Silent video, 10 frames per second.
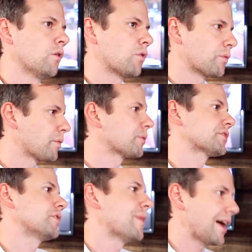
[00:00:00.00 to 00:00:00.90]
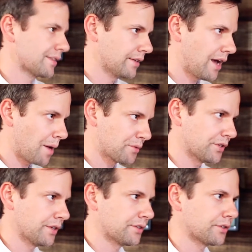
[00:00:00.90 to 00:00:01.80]
where we won't see mass
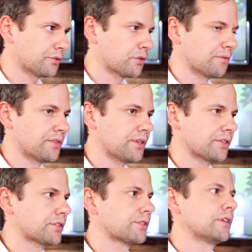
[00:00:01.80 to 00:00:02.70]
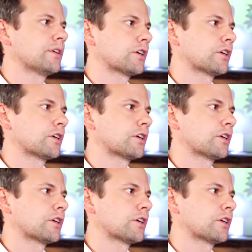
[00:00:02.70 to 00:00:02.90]
adoption until sort of this